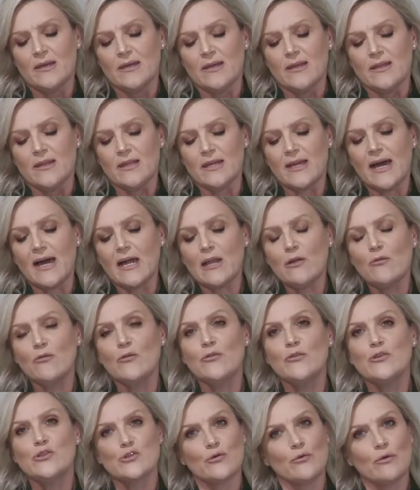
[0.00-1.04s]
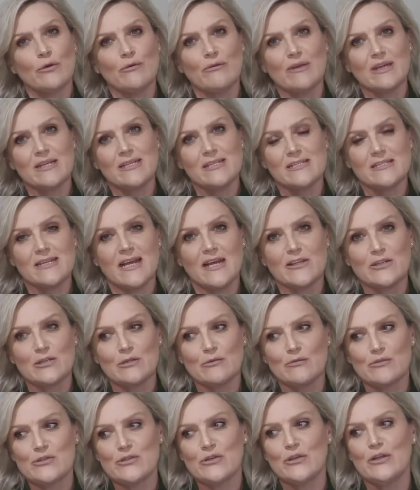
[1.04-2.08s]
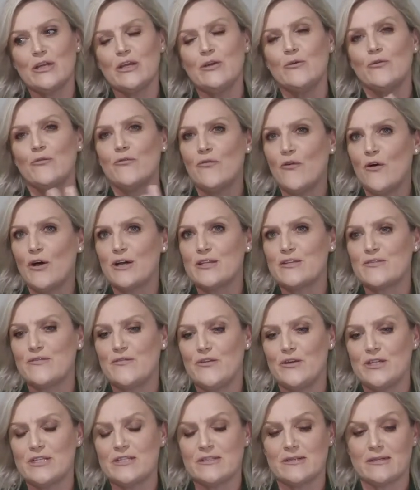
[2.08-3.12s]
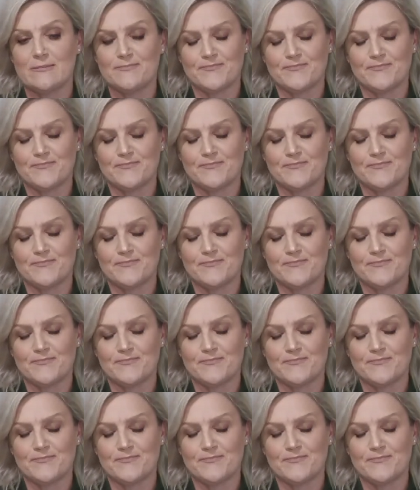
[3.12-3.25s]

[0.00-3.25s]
the colour on the joinery can start to look dirty, or vice versa.